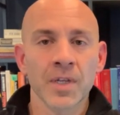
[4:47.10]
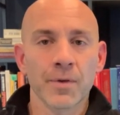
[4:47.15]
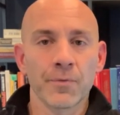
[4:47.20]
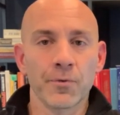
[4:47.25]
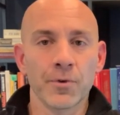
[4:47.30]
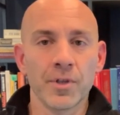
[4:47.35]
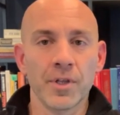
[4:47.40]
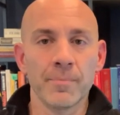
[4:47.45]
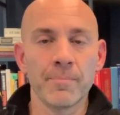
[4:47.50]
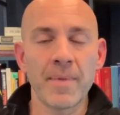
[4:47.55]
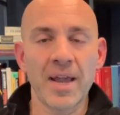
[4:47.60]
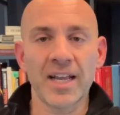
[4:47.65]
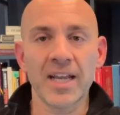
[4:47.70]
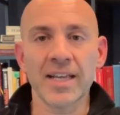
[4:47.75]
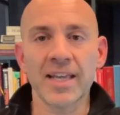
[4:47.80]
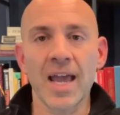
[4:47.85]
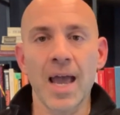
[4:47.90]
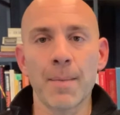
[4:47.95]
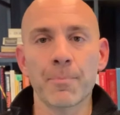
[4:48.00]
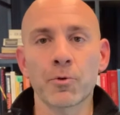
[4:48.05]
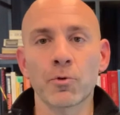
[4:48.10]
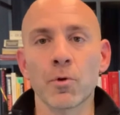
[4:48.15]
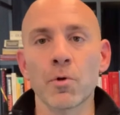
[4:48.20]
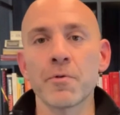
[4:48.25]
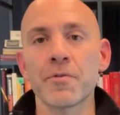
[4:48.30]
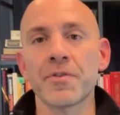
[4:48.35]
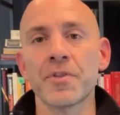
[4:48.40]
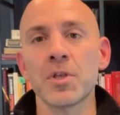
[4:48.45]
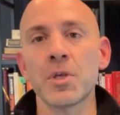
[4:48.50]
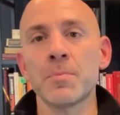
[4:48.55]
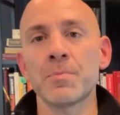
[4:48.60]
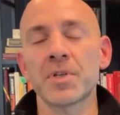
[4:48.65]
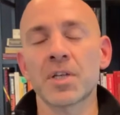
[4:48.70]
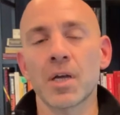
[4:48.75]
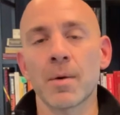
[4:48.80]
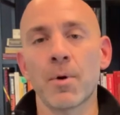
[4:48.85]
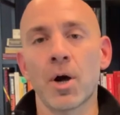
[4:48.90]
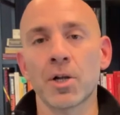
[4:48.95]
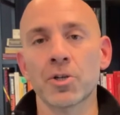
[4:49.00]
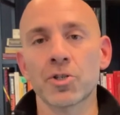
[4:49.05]
for the mega cap growth theme to
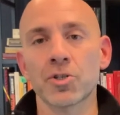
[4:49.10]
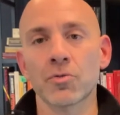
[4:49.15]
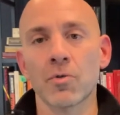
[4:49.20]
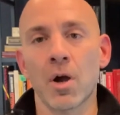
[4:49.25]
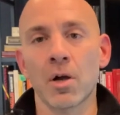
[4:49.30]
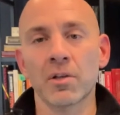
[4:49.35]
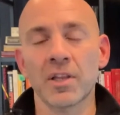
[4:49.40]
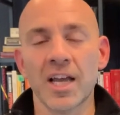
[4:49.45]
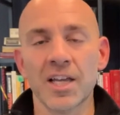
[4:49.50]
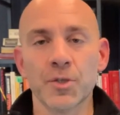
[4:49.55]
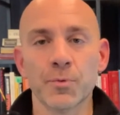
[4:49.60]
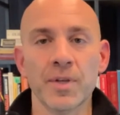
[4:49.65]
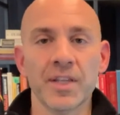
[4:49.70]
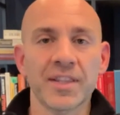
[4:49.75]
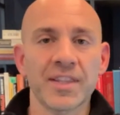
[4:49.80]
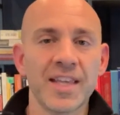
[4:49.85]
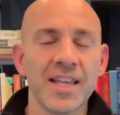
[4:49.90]
come on strong last week.